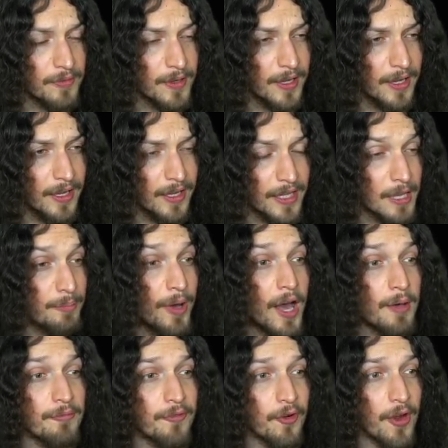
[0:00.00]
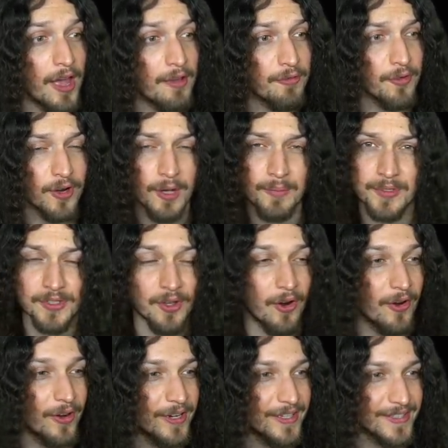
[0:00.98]
hip hop forever. I'm
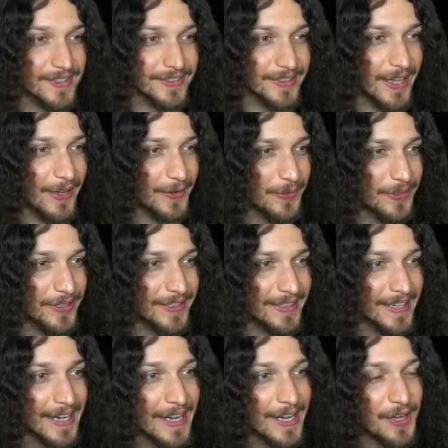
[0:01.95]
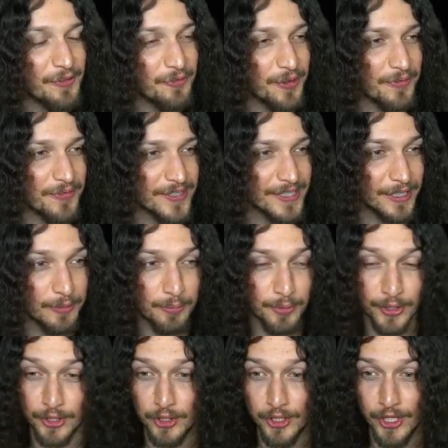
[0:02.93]
sorry, it's a lot of reading. 15
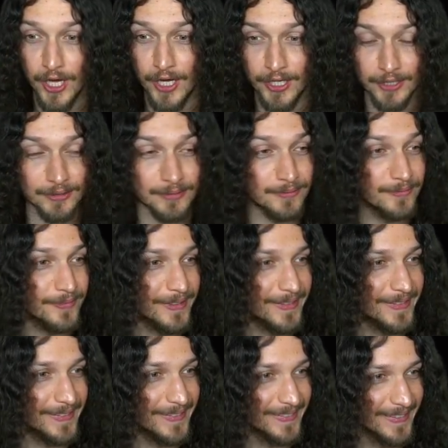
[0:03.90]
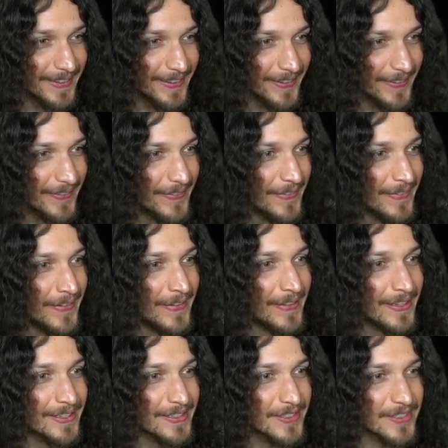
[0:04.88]
being yeet.
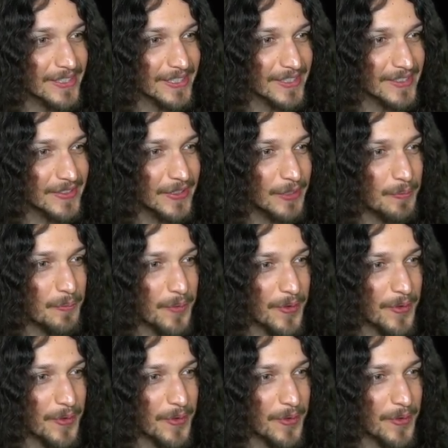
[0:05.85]
16